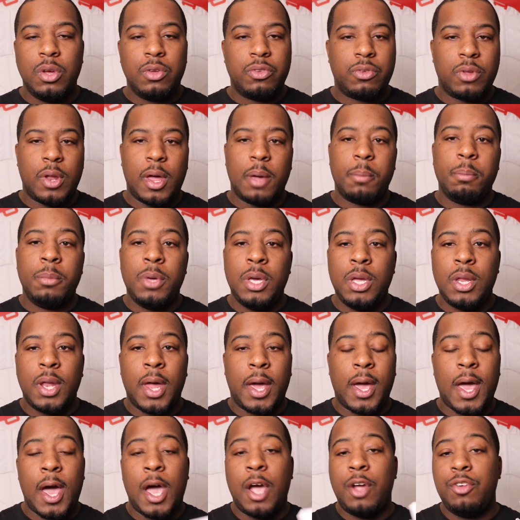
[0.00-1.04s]
So like me,
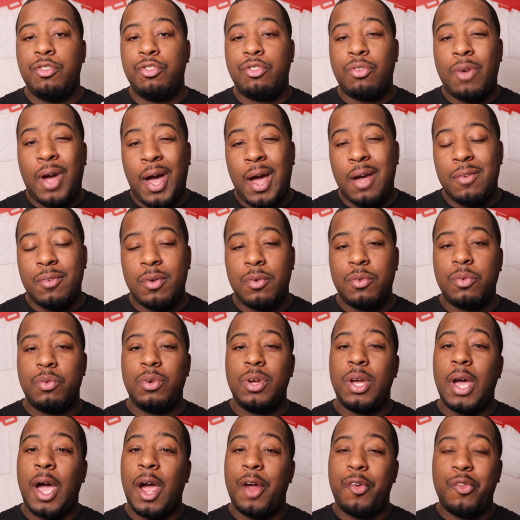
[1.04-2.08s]
like I drive
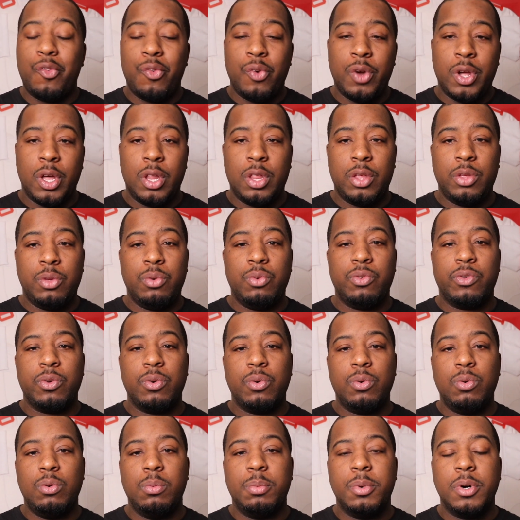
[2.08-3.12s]
everywhere. I rarely use an
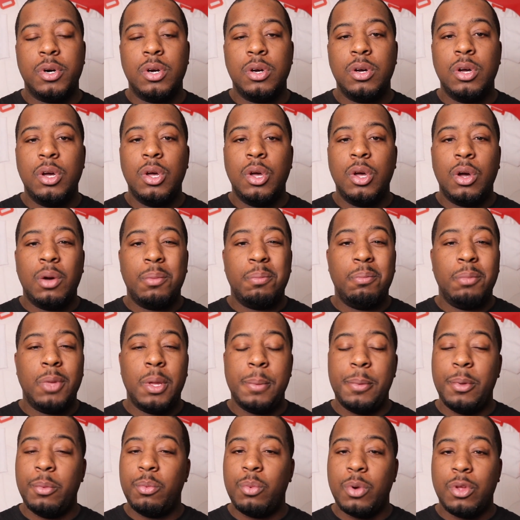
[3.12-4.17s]
Uber,
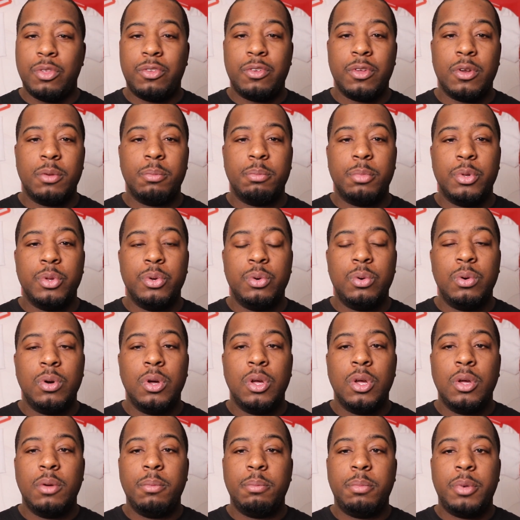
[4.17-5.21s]
maybe once in a blue,
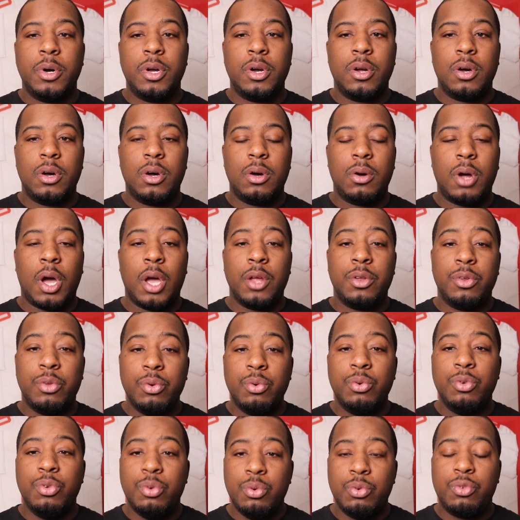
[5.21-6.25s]
but uh, I
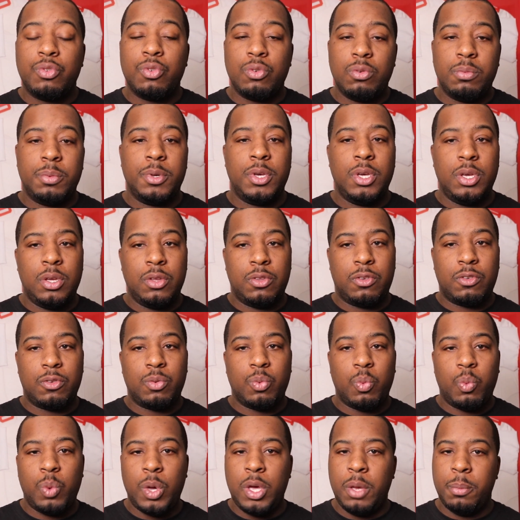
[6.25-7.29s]
do use Uber Eats
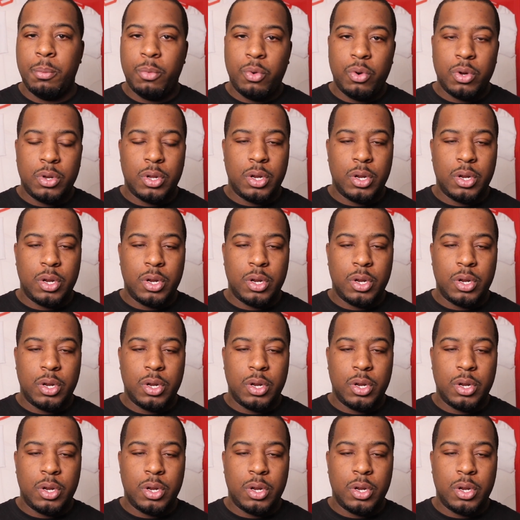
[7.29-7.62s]
way more